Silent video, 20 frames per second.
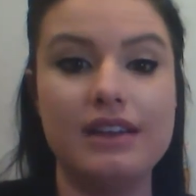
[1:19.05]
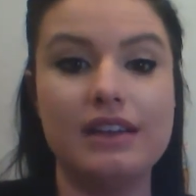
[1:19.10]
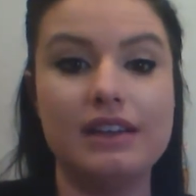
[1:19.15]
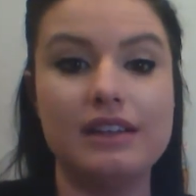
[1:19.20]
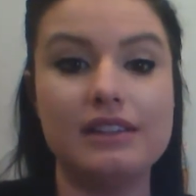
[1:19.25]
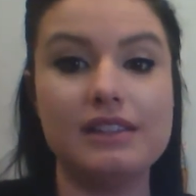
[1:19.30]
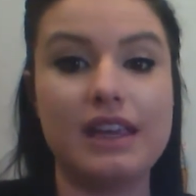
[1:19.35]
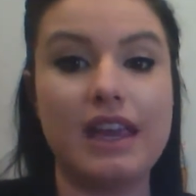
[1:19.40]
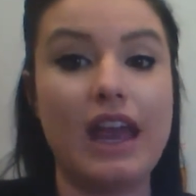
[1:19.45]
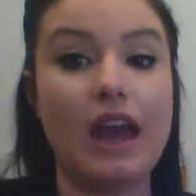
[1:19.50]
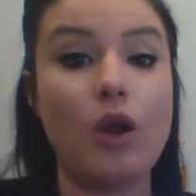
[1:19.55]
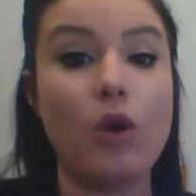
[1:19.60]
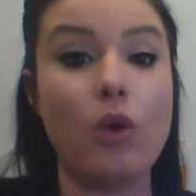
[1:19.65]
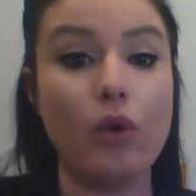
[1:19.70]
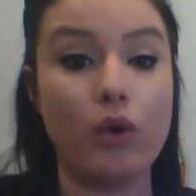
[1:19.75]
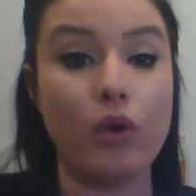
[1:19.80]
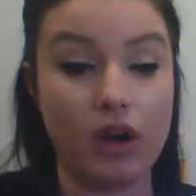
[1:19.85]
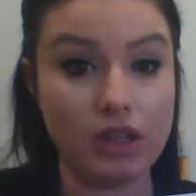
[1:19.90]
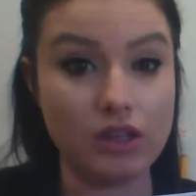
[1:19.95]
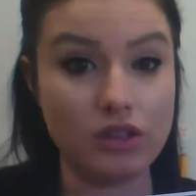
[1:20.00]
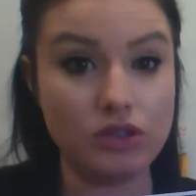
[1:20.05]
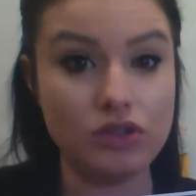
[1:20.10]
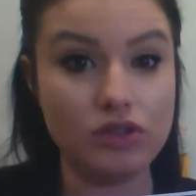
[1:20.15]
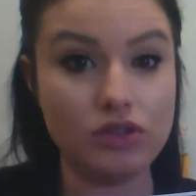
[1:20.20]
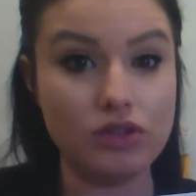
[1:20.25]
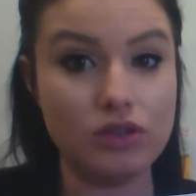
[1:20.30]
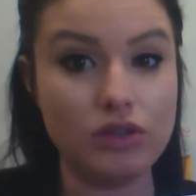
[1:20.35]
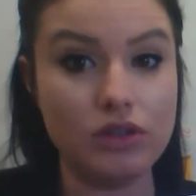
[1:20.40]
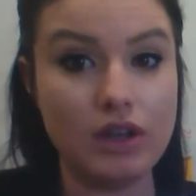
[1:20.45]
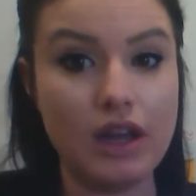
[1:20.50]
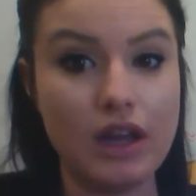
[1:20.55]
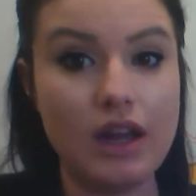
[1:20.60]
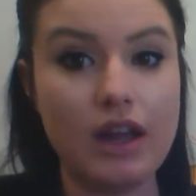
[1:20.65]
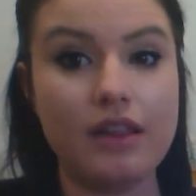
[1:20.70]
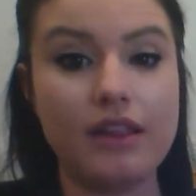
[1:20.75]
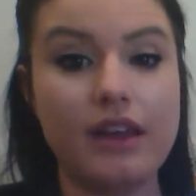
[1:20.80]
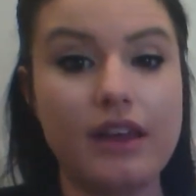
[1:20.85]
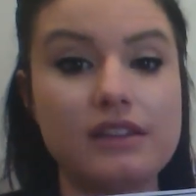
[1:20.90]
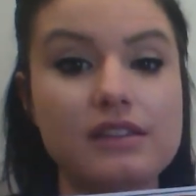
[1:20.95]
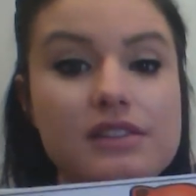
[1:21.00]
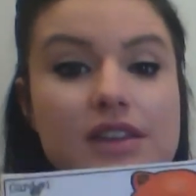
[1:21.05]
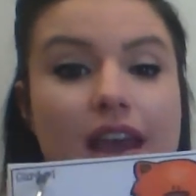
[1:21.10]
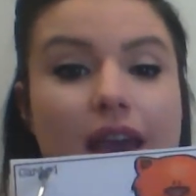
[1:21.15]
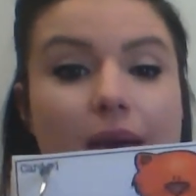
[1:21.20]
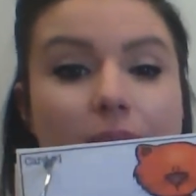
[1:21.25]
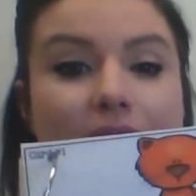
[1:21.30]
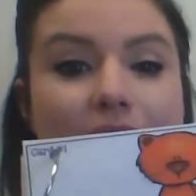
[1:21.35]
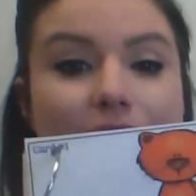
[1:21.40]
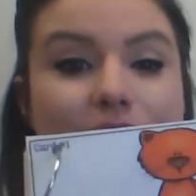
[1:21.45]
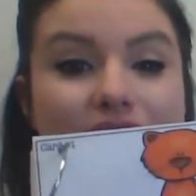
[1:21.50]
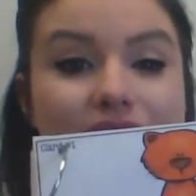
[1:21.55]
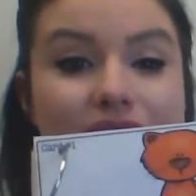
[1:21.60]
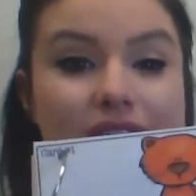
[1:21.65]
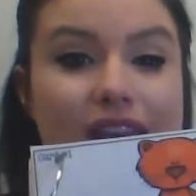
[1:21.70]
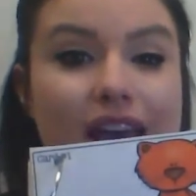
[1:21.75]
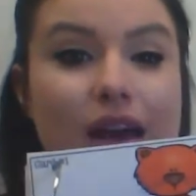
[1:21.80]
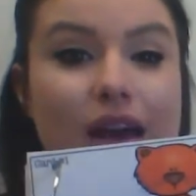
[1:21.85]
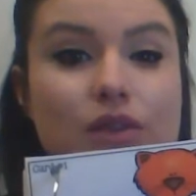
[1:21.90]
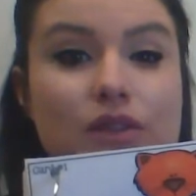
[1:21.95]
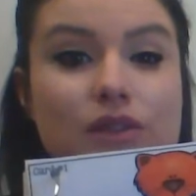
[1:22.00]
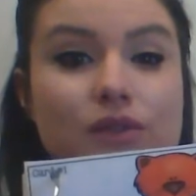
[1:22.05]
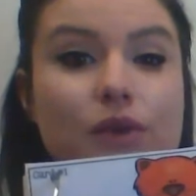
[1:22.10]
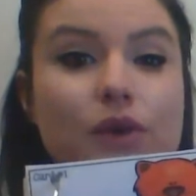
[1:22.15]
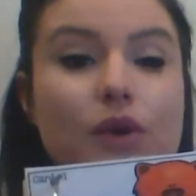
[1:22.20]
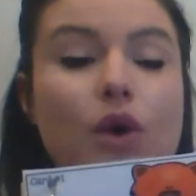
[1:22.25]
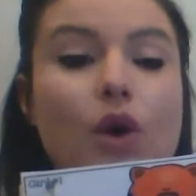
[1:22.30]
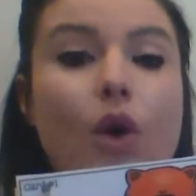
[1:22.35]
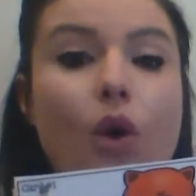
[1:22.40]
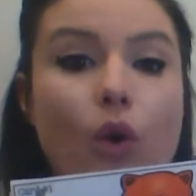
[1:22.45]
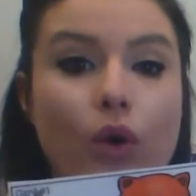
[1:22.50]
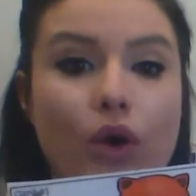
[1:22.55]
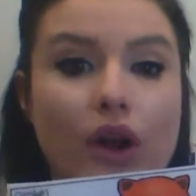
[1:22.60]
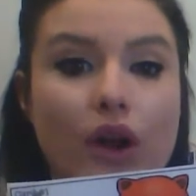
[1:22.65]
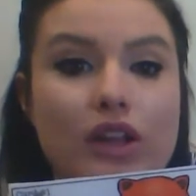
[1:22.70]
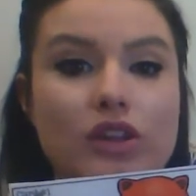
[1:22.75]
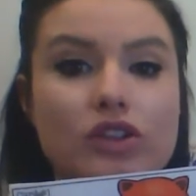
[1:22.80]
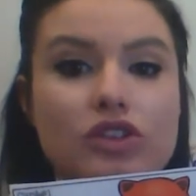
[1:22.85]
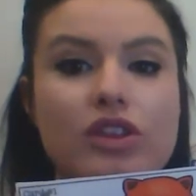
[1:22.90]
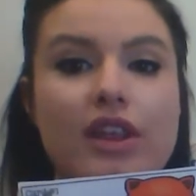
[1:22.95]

Is the cat orange? Let's tap out the sounds for orange.